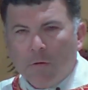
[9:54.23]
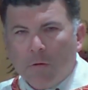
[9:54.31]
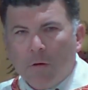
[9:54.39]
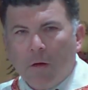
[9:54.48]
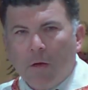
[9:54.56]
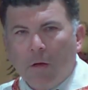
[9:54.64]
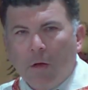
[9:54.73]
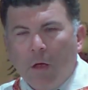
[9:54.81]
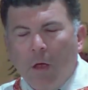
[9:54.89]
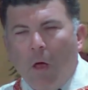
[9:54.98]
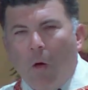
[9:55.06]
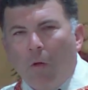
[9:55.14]
Right?
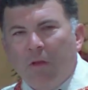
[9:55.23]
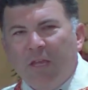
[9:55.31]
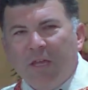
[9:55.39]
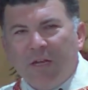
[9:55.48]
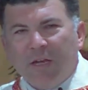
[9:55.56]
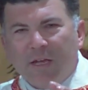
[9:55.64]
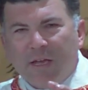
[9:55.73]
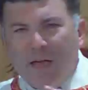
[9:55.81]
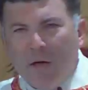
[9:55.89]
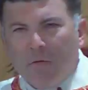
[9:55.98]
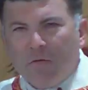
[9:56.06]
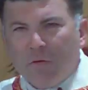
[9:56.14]
Only an
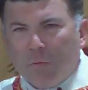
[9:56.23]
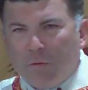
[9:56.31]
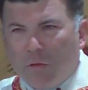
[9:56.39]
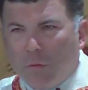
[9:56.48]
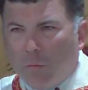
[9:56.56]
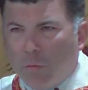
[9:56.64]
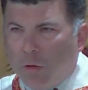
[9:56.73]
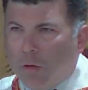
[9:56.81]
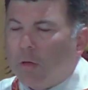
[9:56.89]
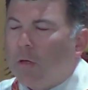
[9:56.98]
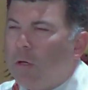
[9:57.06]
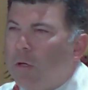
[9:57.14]
encounter with the
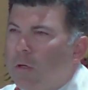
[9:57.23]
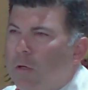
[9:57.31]
Word